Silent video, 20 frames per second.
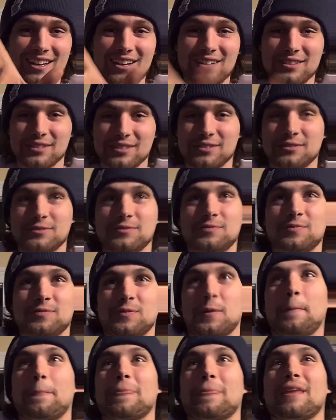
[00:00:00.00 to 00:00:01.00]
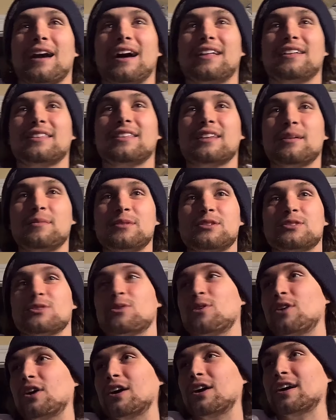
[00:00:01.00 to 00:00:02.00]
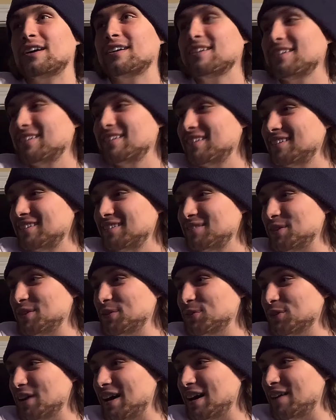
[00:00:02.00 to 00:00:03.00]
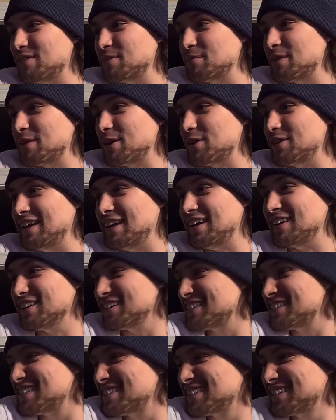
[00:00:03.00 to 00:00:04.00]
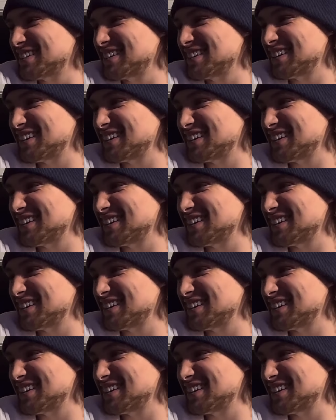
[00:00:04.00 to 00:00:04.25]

Put them in a package? I think that'd be so hot people having my own nails.